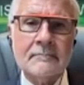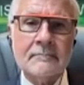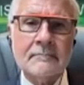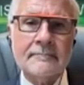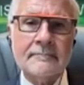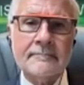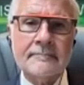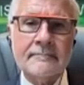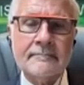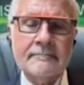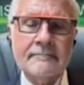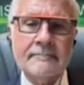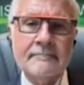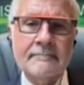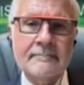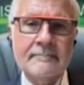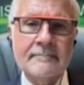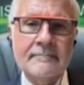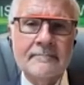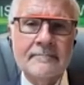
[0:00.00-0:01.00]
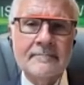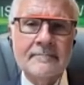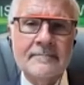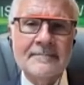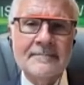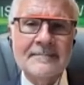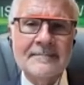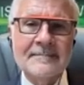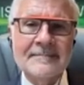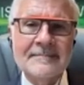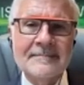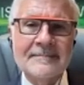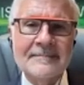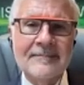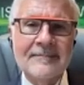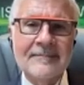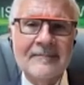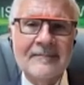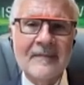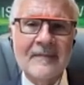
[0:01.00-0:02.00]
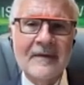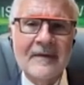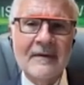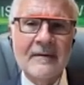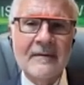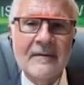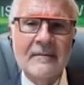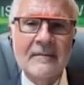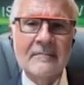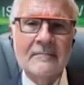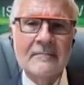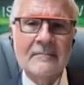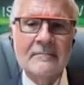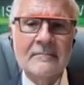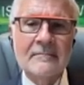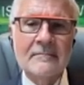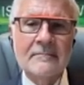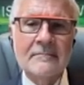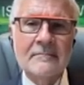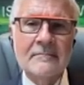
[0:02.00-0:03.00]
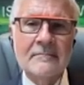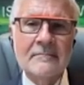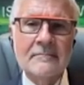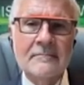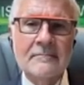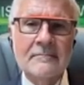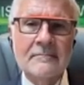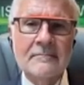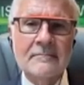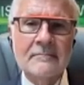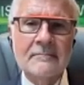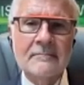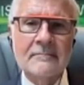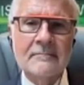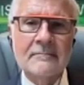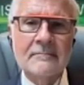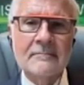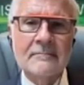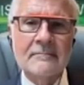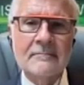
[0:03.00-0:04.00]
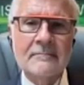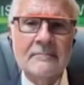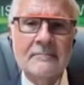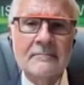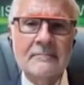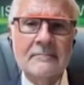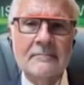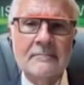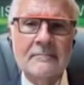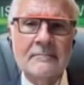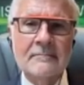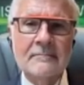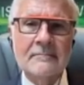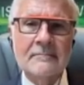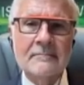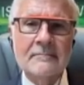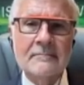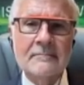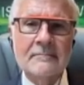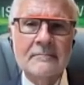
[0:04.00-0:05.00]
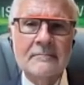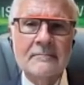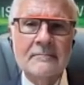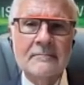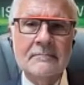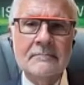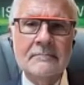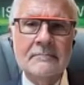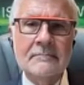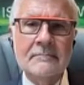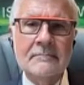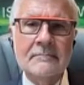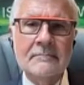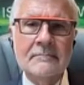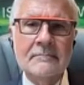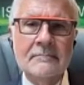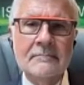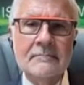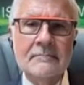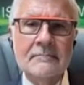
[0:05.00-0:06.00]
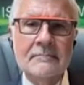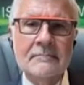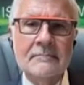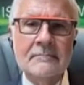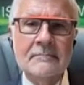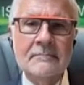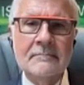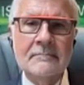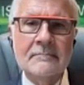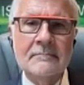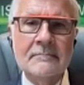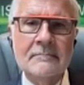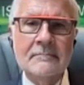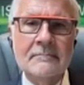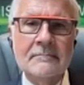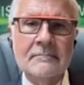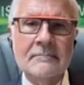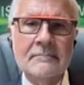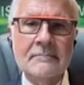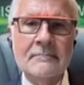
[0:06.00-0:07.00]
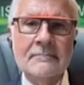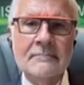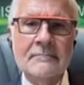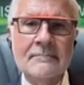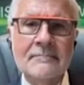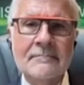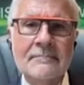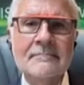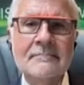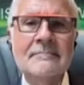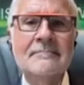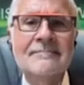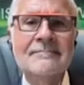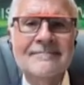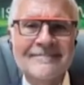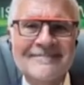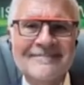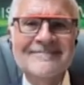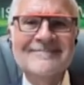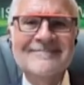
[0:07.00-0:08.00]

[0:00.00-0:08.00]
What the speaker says: (not speaking)